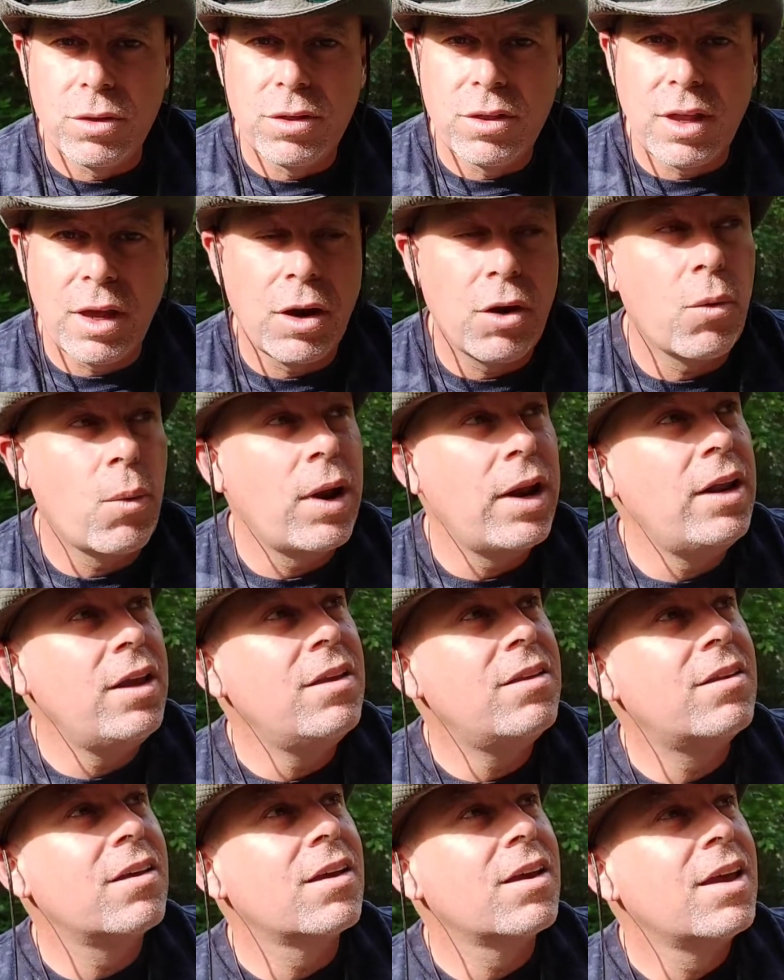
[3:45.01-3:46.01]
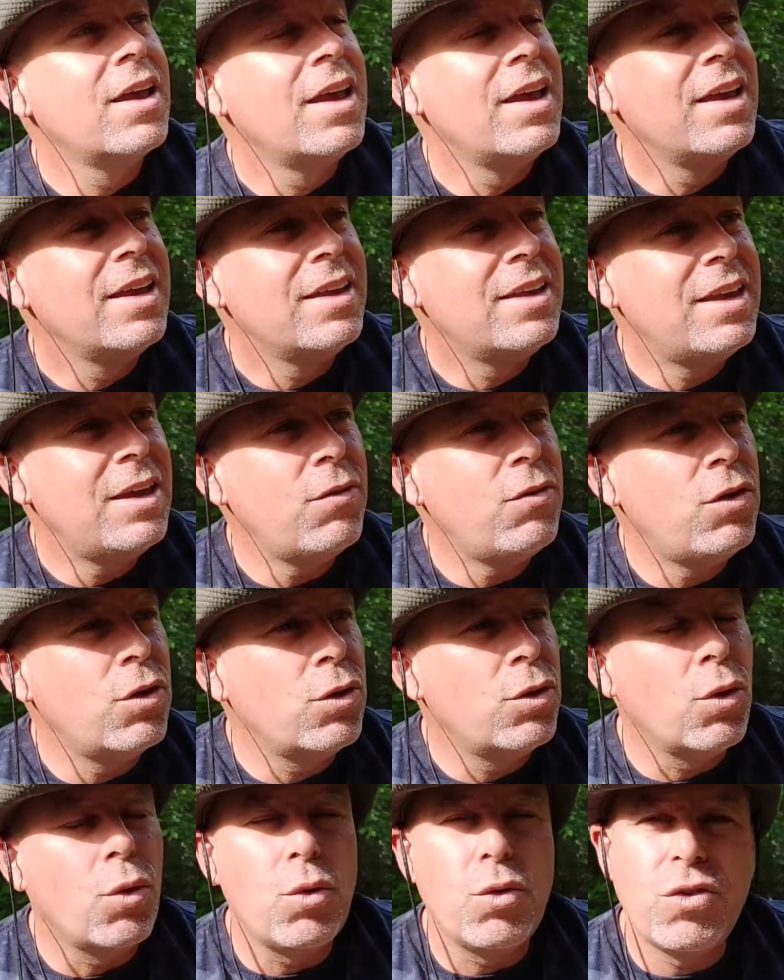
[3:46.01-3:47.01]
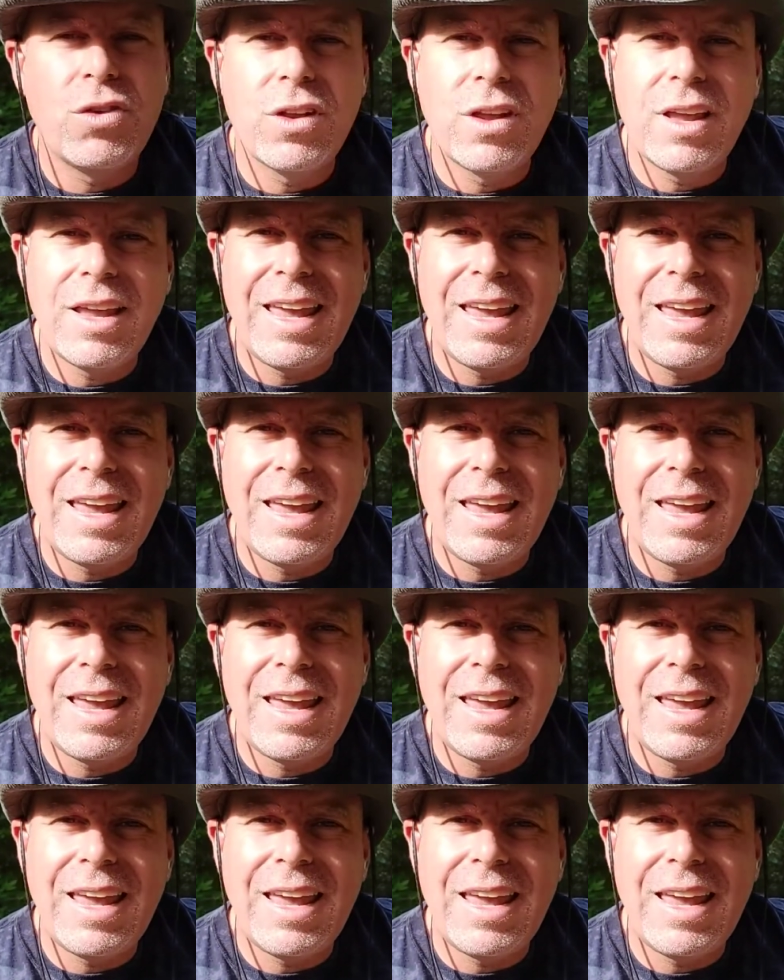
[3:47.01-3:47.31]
that are ready to give you those